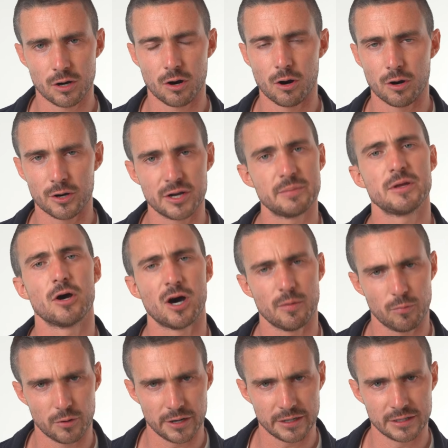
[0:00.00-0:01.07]
are going to be
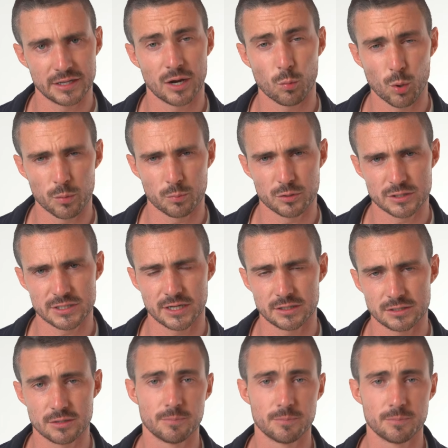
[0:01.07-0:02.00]
operating in that 1%?